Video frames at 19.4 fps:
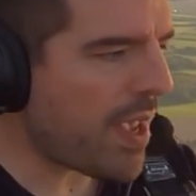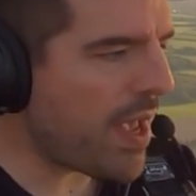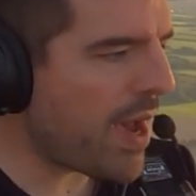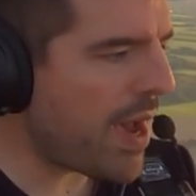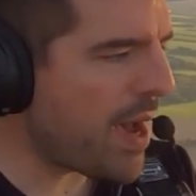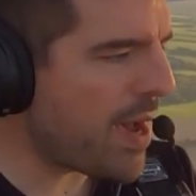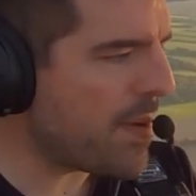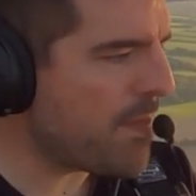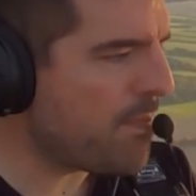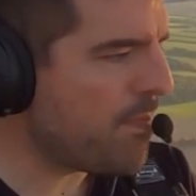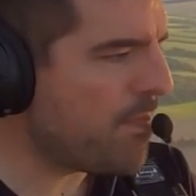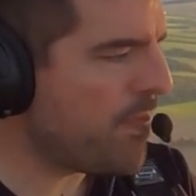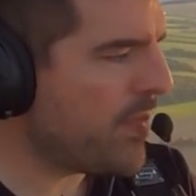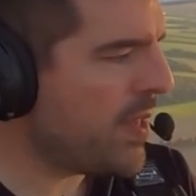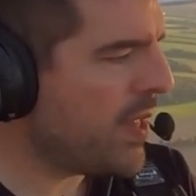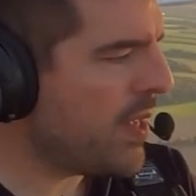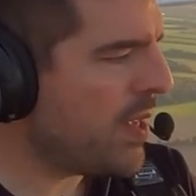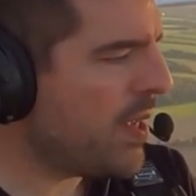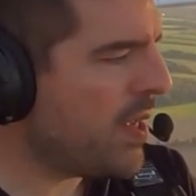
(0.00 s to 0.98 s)
Um,
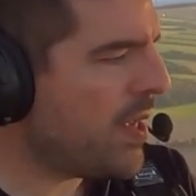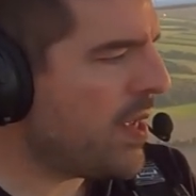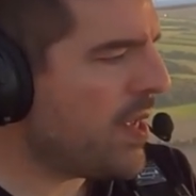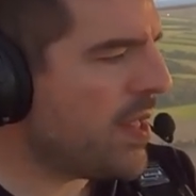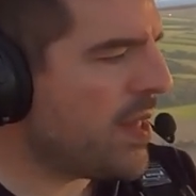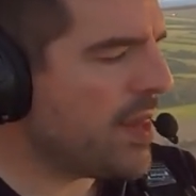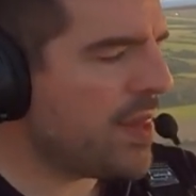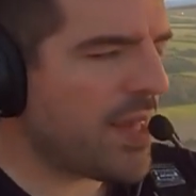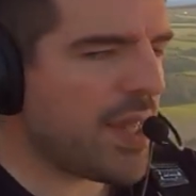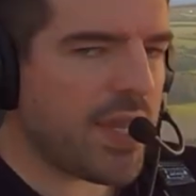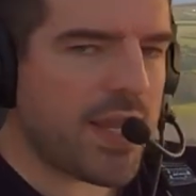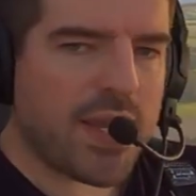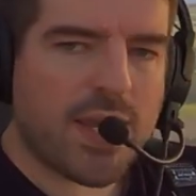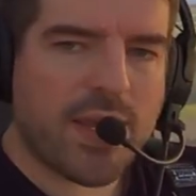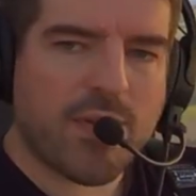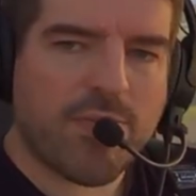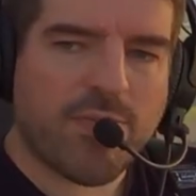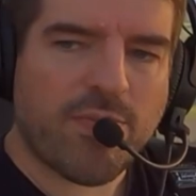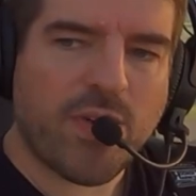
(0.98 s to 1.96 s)

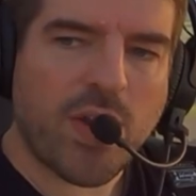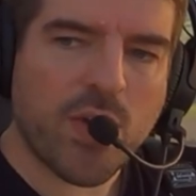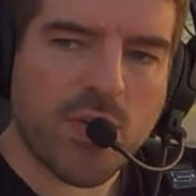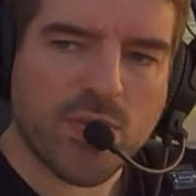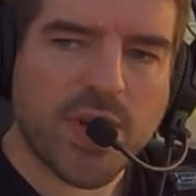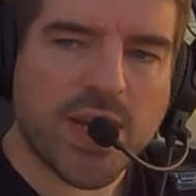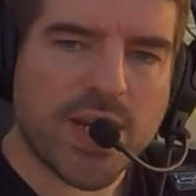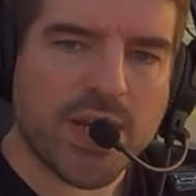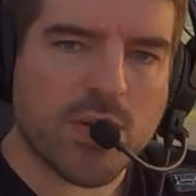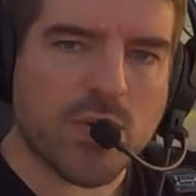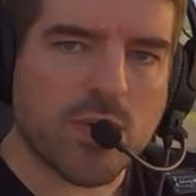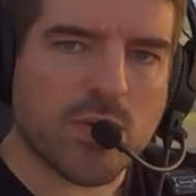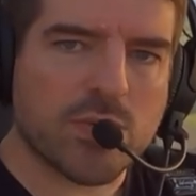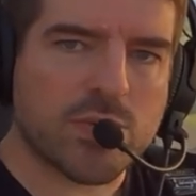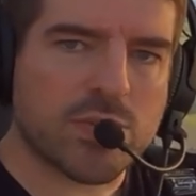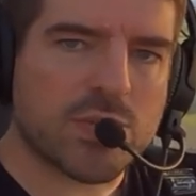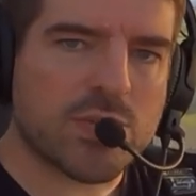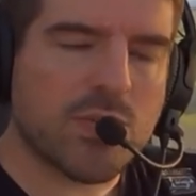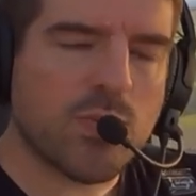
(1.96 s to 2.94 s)
the float
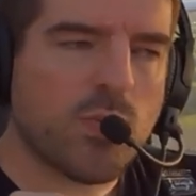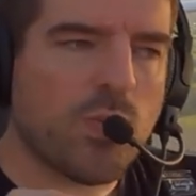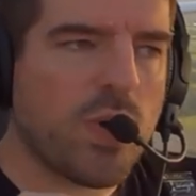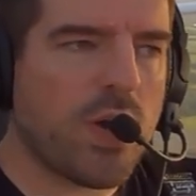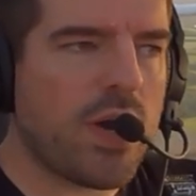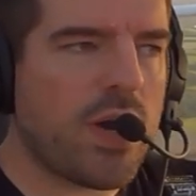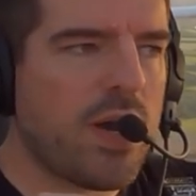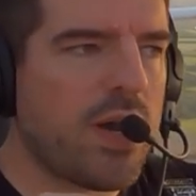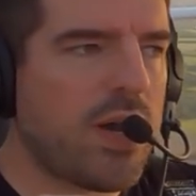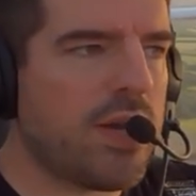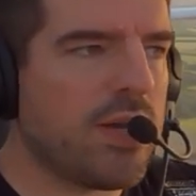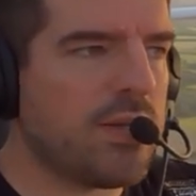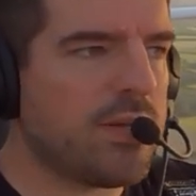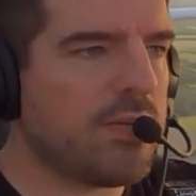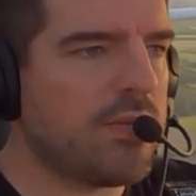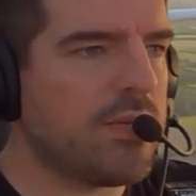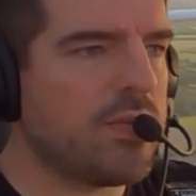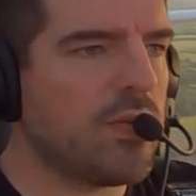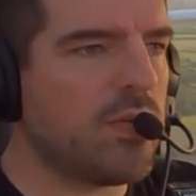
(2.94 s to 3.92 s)
needles were,
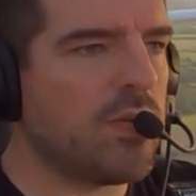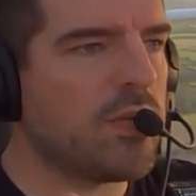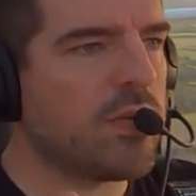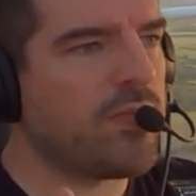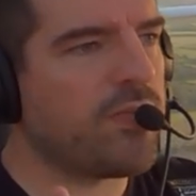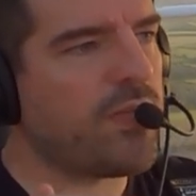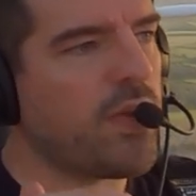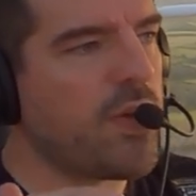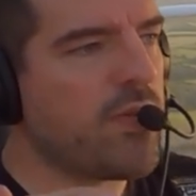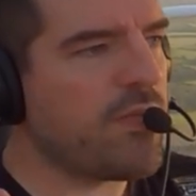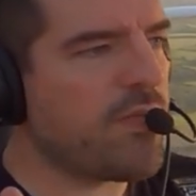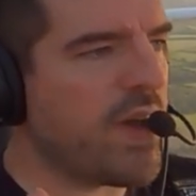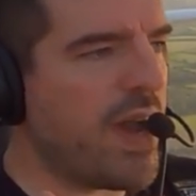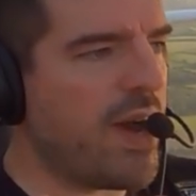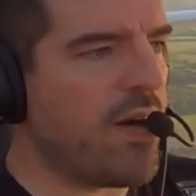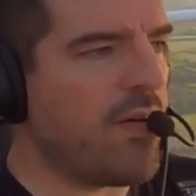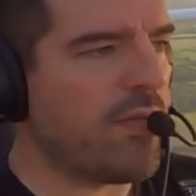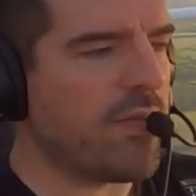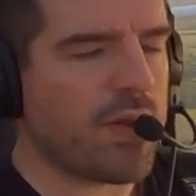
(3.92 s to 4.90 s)
or the float
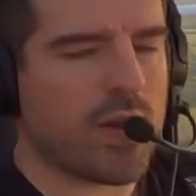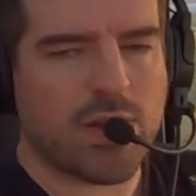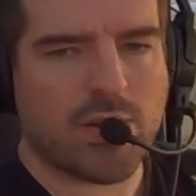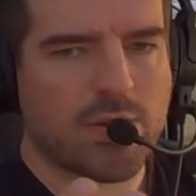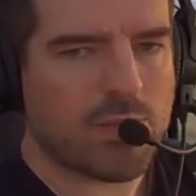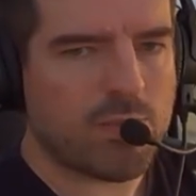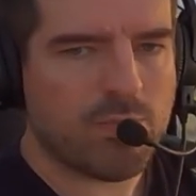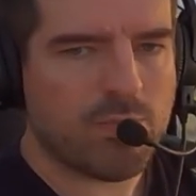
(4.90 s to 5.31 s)
valve, uh,